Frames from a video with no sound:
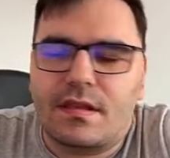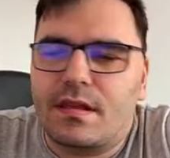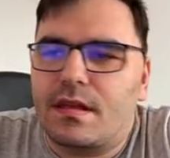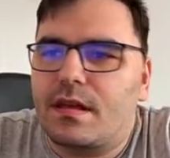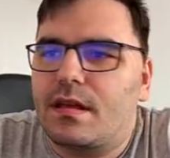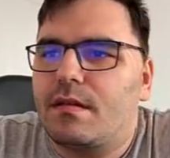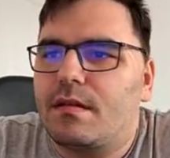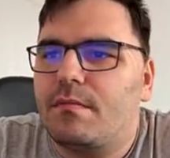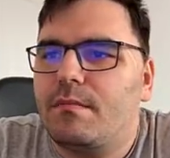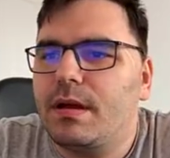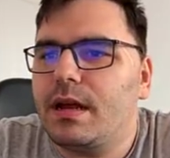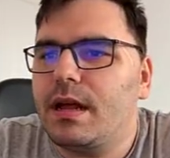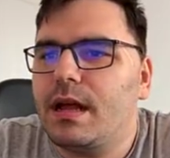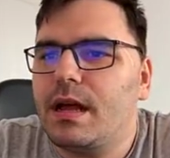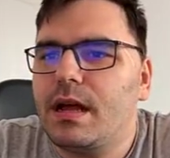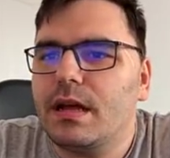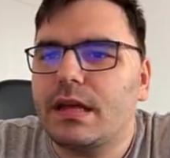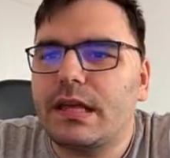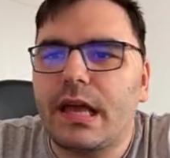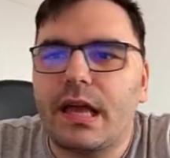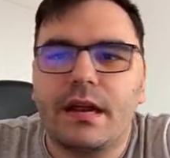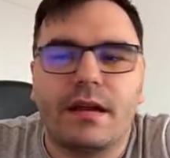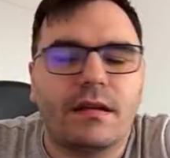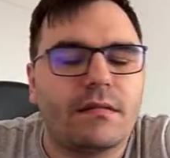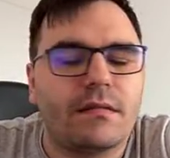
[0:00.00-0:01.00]
But
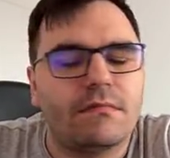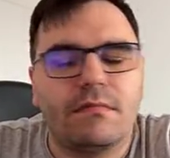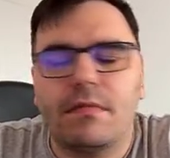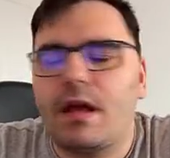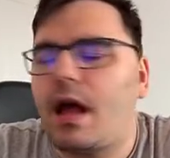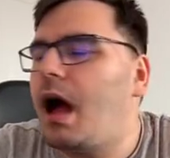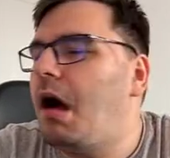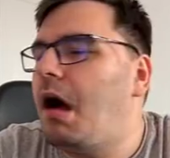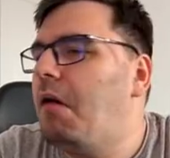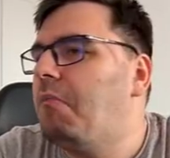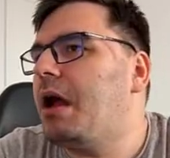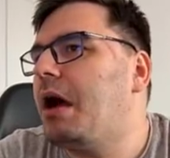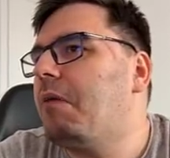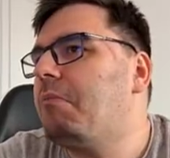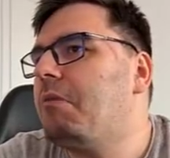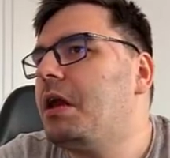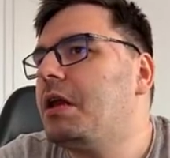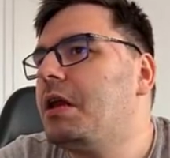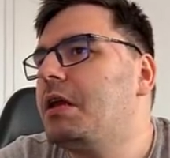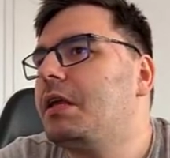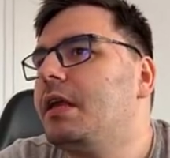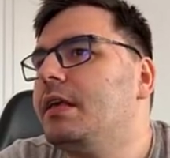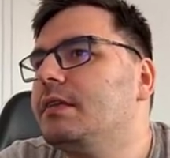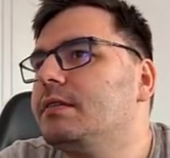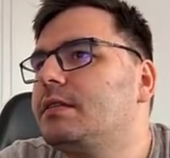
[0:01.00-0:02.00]
again, I'm, I'm
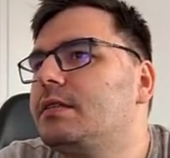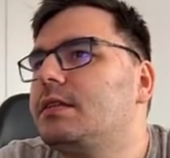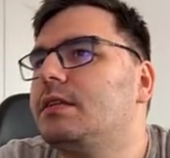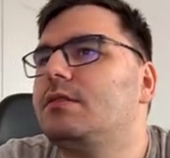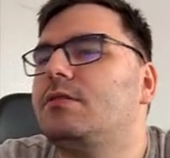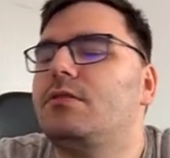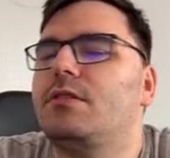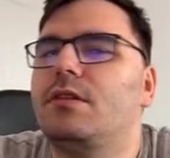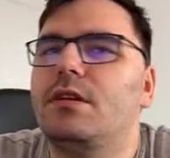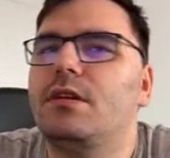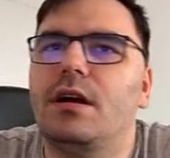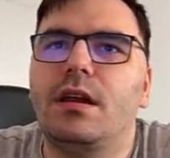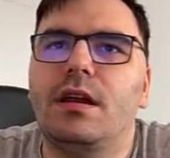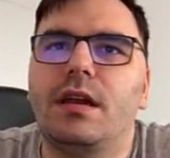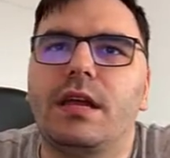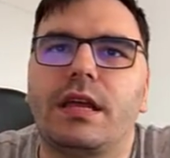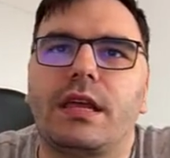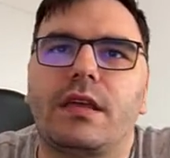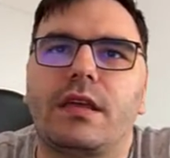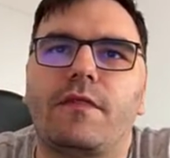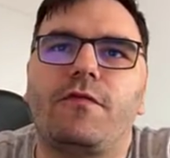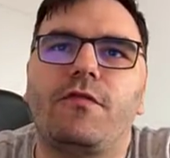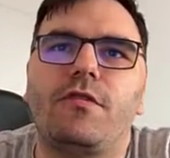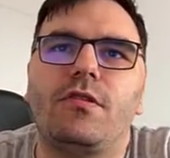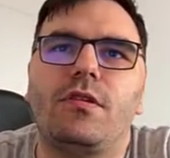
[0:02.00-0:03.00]
not against it, you know?
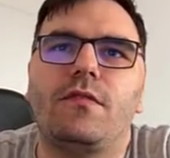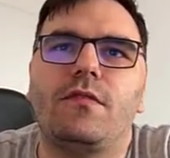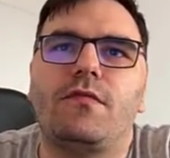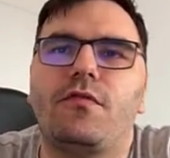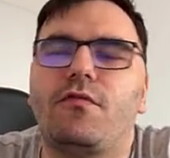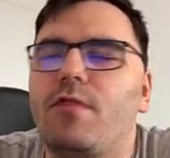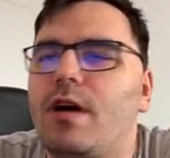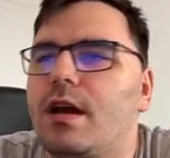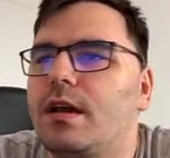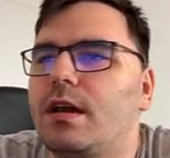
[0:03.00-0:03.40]
Like, if you, if you want to